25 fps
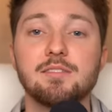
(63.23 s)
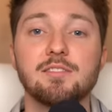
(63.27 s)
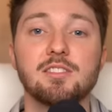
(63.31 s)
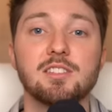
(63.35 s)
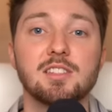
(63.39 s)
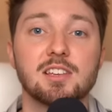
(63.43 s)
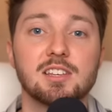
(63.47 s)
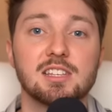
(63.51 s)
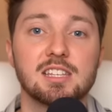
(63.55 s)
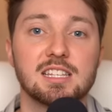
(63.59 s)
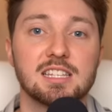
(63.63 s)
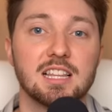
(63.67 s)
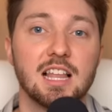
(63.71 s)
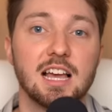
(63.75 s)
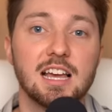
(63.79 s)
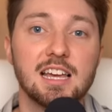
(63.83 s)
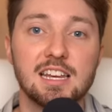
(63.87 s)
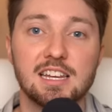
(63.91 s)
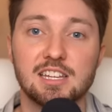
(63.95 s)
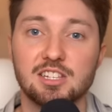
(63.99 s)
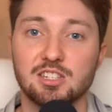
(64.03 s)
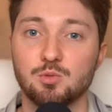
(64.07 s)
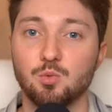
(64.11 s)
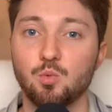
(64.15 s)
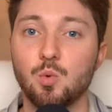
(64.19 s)
even the
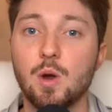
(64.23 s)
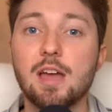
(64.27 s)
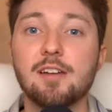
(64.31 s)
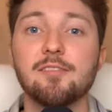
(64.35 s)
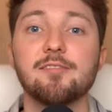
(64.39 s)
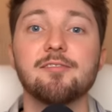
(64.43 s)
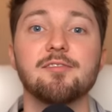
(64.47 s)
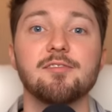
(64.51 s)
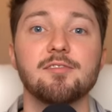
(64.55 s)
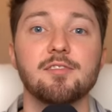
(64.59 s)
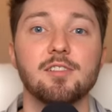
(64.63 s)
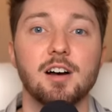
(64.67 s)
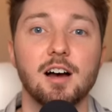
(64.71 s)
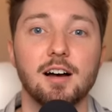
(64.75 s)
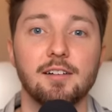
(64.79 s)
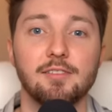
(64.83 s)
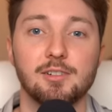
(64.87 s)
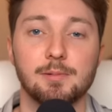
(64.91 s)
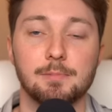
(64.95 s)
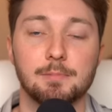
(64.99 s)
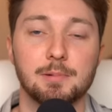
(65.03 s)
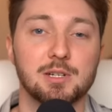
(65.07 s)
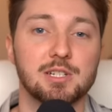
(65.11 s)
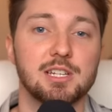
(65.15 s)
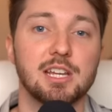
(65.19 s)
slightest whiff of
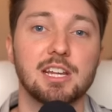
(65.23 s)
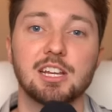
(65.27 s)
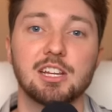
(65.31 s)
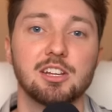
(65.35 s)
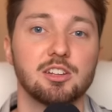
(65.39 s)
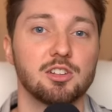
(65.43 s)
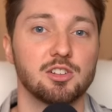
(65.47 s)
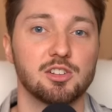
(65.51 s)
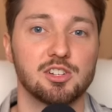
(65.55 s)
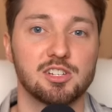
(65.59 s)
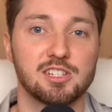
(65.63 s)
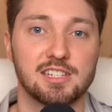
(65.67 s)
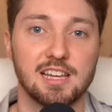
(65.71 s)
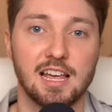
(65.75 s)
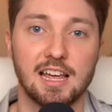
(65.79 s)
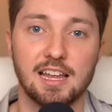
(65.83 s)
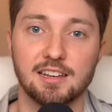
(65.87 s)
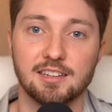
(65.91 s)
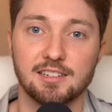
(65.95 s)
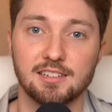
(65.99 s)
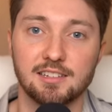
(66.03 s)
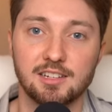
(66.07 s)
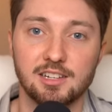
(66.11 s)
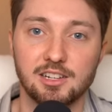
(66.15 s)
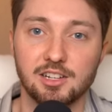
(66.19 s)
a particular
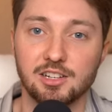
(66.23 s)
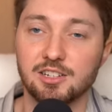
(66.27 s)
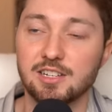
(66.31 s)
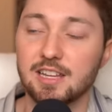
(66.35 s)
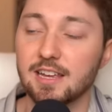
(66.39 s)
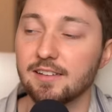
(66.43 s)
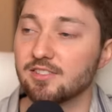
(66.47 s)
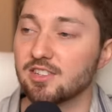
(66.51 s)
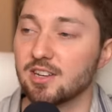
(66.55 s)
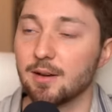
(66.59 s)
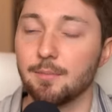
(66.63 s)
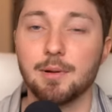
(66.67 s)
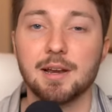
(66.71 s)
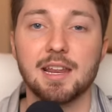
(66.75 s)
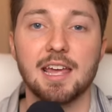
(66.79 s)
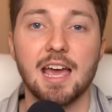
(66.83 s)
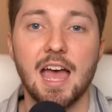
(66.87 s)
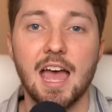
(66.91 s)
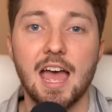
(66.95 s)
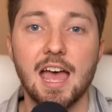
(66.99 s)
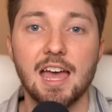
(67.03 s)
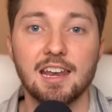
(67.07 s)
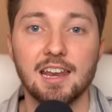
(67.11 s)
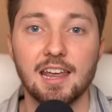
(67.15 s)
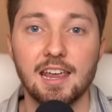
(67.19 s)
scent could give somebody a
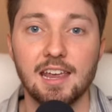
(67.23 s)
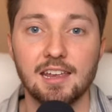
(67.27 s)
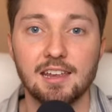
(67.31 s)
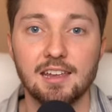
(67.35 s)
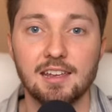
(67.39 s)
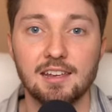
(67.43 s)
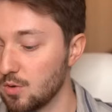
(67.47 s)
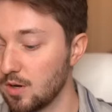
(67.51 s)
headache.